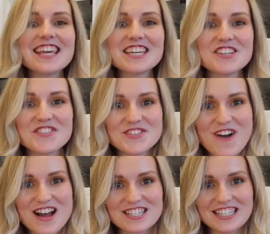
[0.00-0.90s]
you for
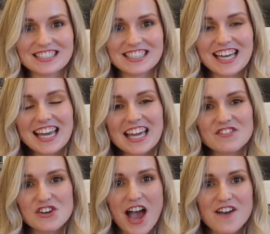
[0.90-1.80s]
watching. If you
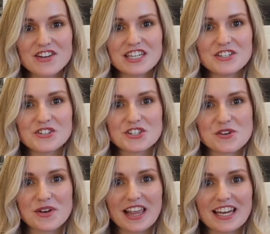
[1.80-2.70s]
have any
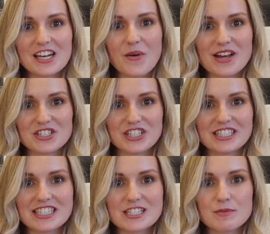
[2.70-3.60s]
nutrition-related
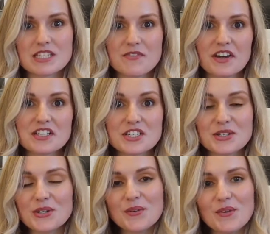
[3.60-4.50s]
questions specific to
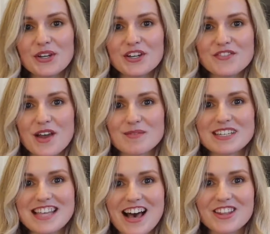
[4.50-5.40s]
you or your family's
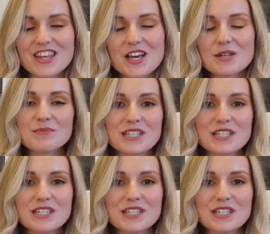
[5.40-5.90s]
health, please